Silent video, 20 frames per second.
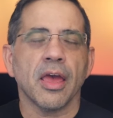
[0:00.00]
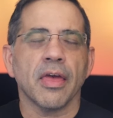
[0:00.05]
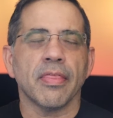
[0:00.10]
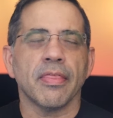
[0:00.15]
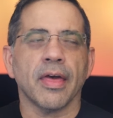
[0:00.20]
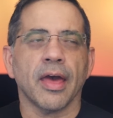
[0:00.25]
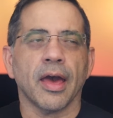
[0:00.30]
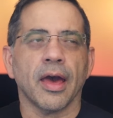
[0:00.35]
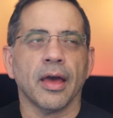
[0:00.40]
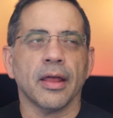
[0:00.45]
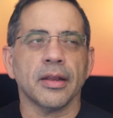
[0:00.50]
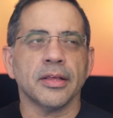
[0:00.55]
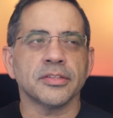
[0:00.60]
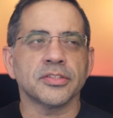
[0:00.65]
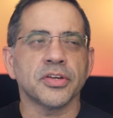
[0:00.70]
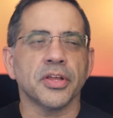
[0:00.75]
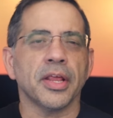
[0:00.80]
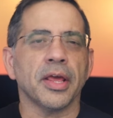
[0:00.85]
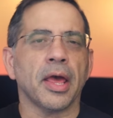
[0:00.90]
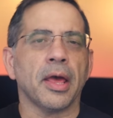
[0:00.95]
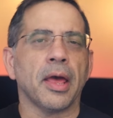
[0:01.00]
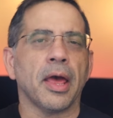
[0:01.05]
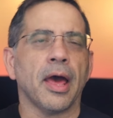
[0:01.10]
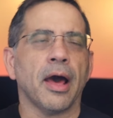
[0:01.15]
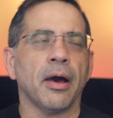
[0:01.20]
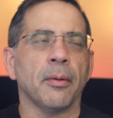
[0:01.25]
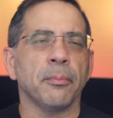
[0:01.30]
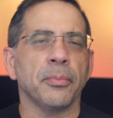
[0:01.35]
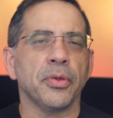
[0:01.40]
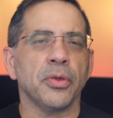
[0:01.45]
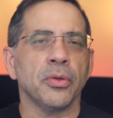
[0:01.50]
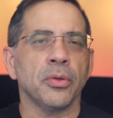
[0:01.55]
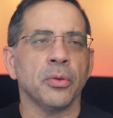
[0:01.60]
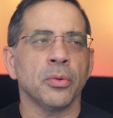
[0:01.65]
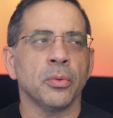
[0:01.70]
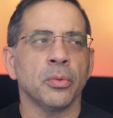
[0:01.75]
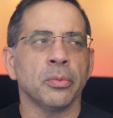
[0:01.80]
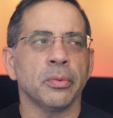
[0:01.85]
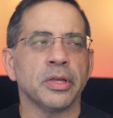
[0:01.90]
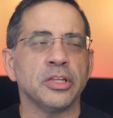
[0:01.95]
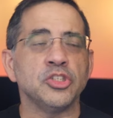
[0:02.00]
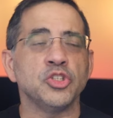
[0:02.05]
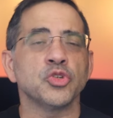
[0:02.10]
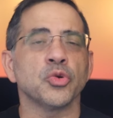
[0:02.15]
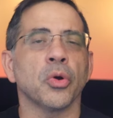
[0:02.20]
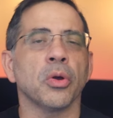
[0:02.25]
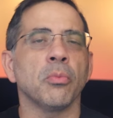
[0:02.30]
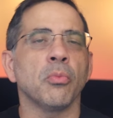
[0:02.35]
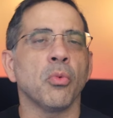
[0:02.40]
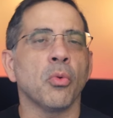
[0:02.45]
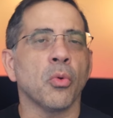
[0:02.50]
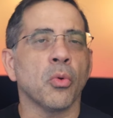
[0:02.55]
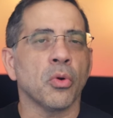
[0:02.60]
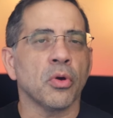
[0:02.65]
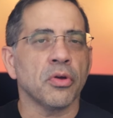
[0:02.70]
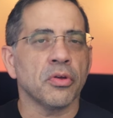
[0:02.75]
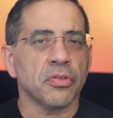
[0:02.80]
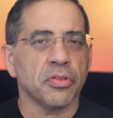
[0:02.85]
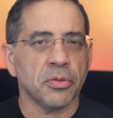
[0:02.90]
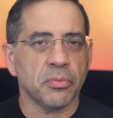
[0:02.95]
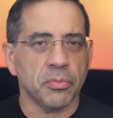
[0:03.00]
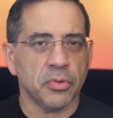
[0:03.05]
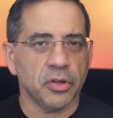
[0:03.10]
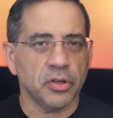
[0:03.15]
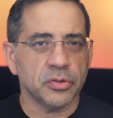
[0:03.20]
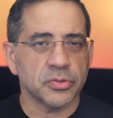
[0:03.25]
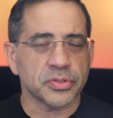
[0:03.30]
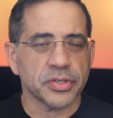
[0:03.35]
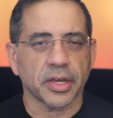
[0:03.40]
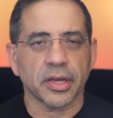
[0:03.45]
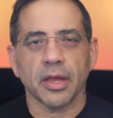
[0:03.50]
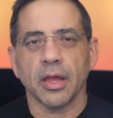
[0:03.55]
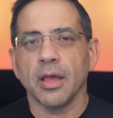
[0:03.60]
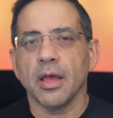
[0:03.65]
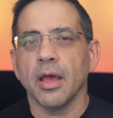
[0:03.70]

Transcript: that is gonna help you enjoy more the music.